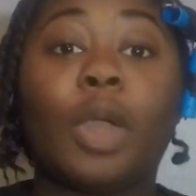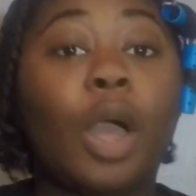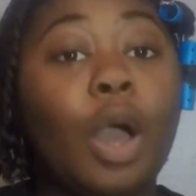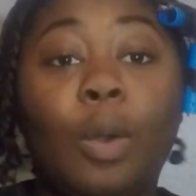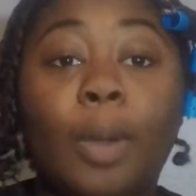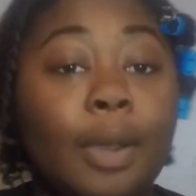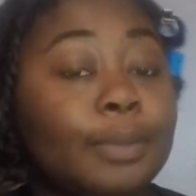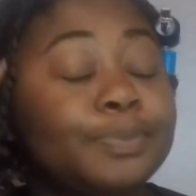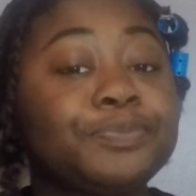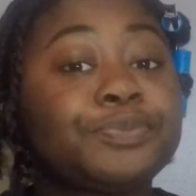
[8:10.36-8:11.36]
Oh well.
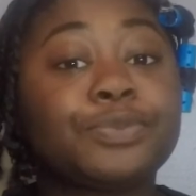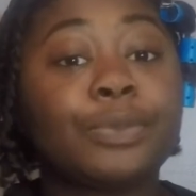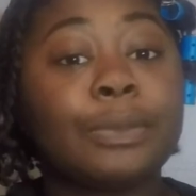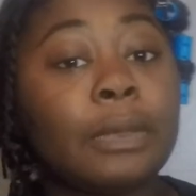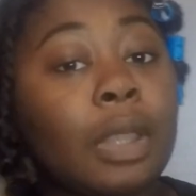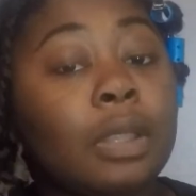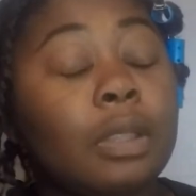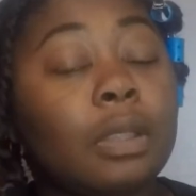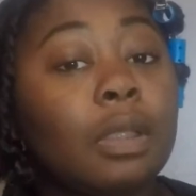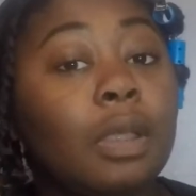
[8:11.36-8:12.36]

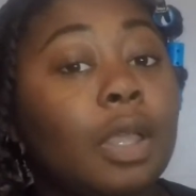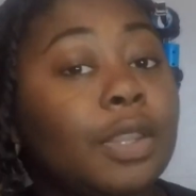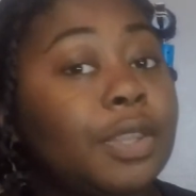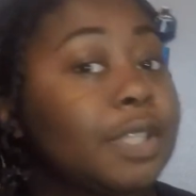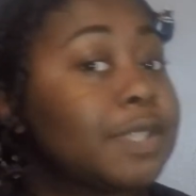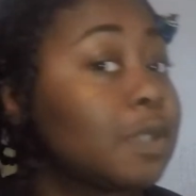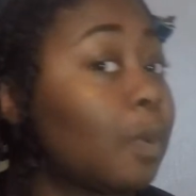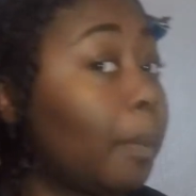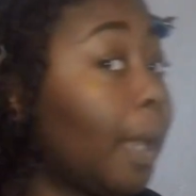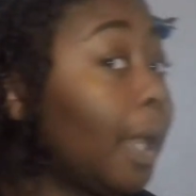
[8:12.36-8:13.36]
This is
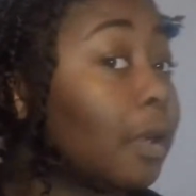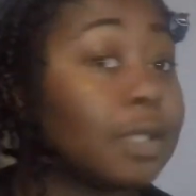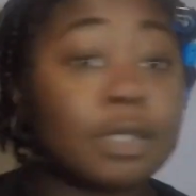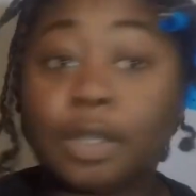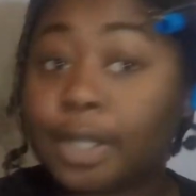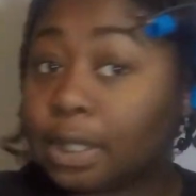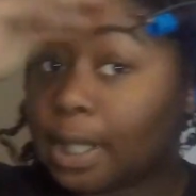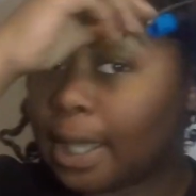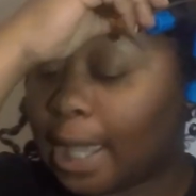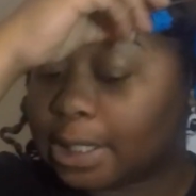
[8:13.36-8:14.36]
what my hair is looking
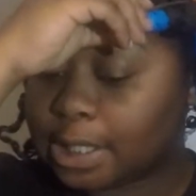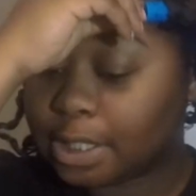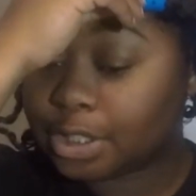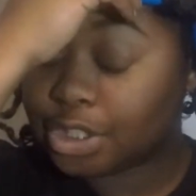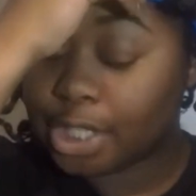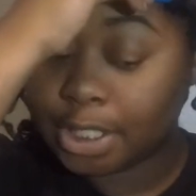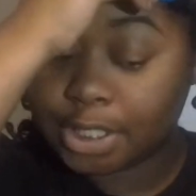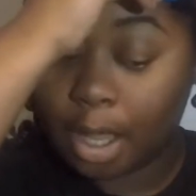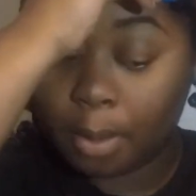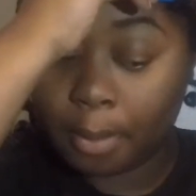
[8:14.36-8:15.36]
like. I did change
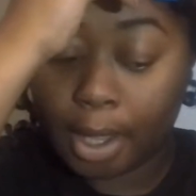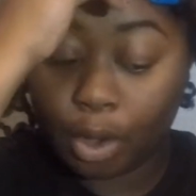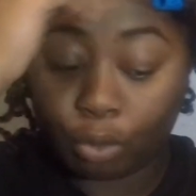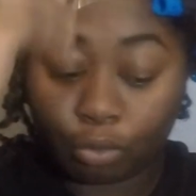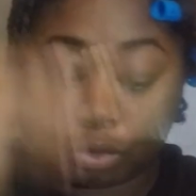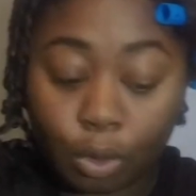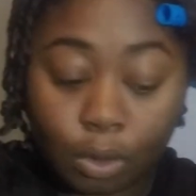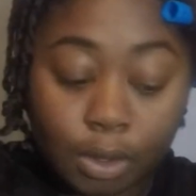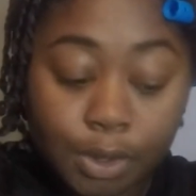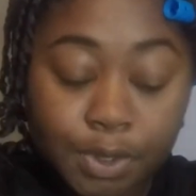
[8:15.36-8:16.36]
out my
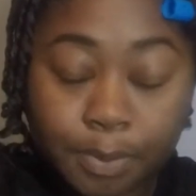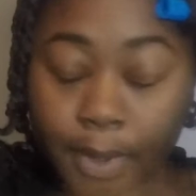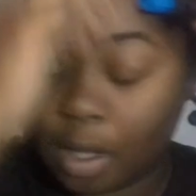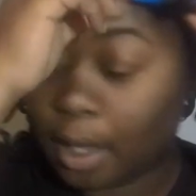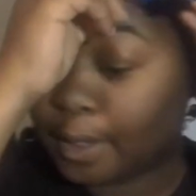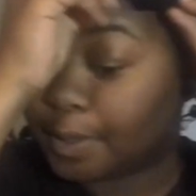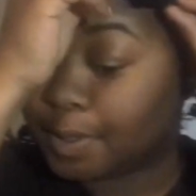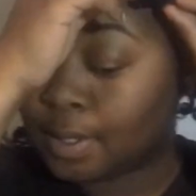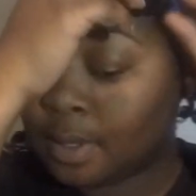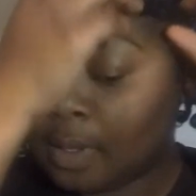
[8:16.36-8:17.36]
rollers because
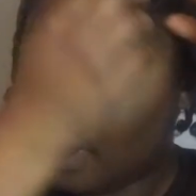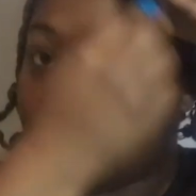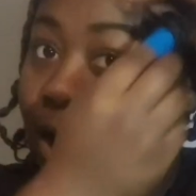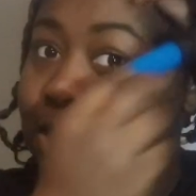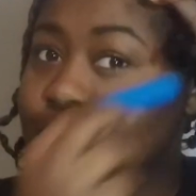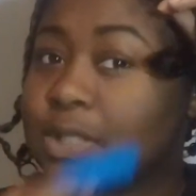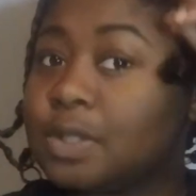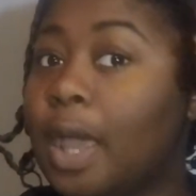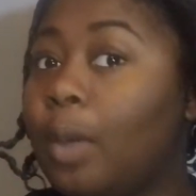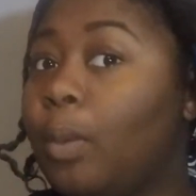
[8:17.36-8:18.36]

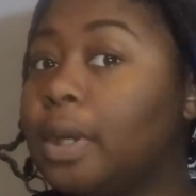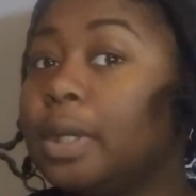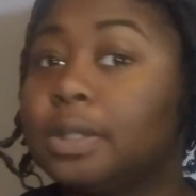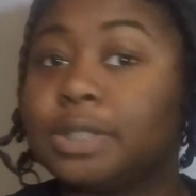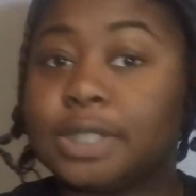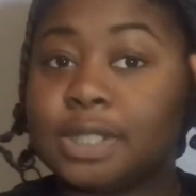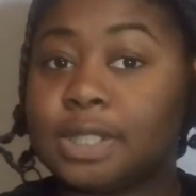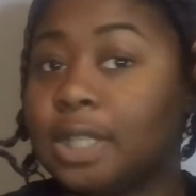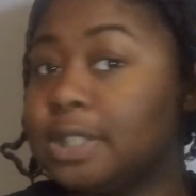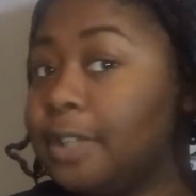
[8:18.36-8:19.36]
I wanted just
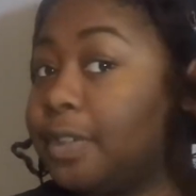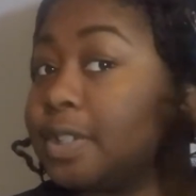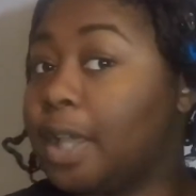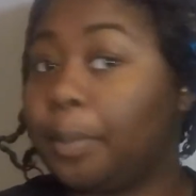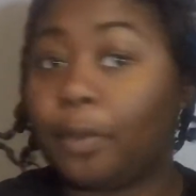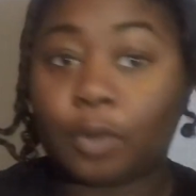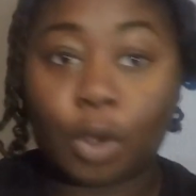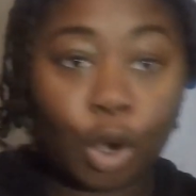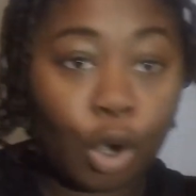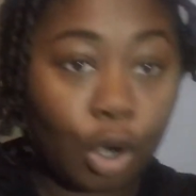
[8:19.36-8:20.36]
a different type of
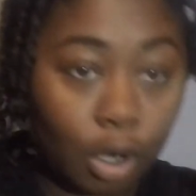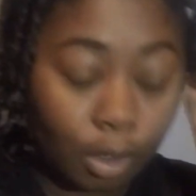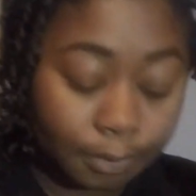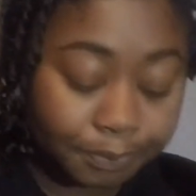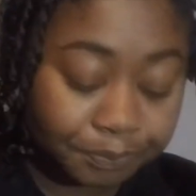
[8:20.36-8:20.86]
curl.